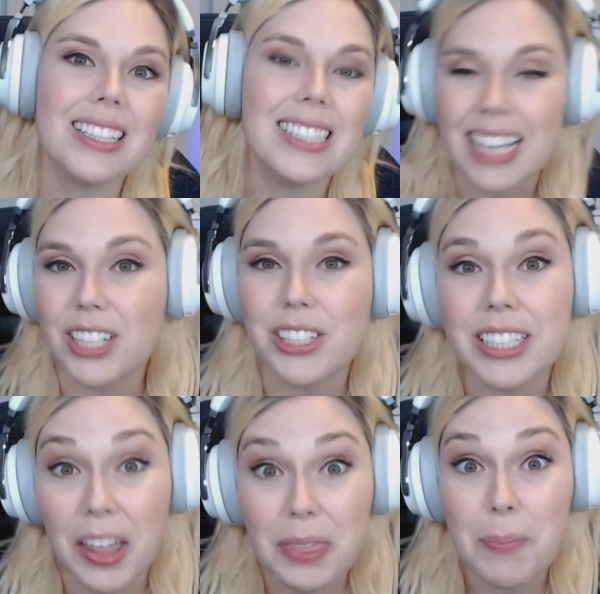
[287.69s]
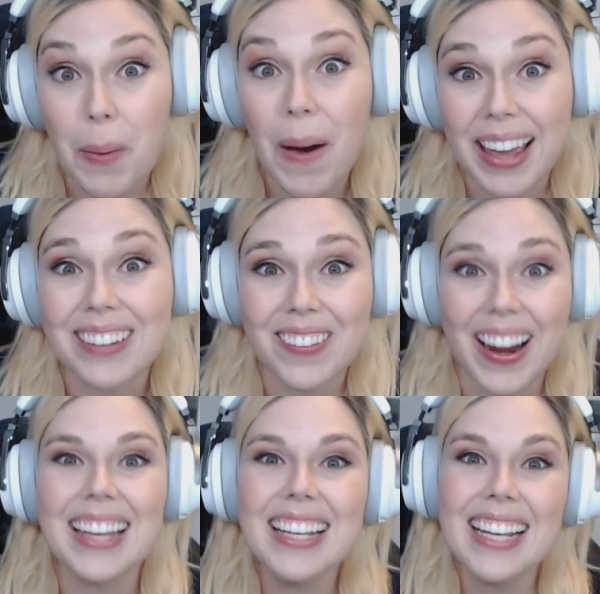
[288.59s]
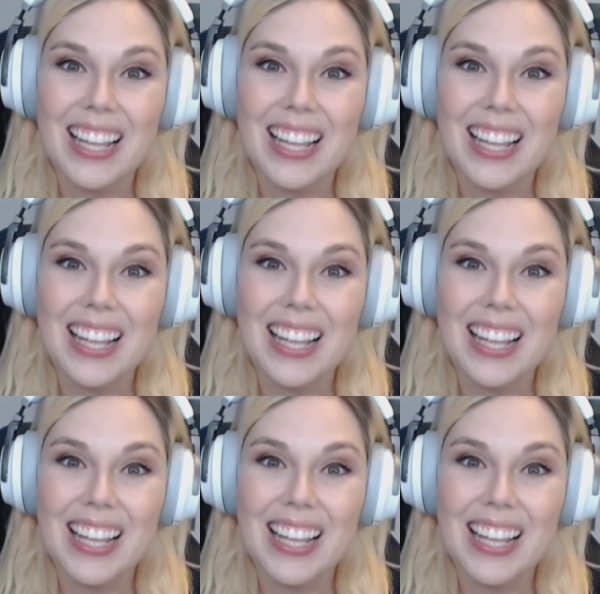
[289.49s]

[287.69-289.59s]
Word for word: it's actually not the point, right?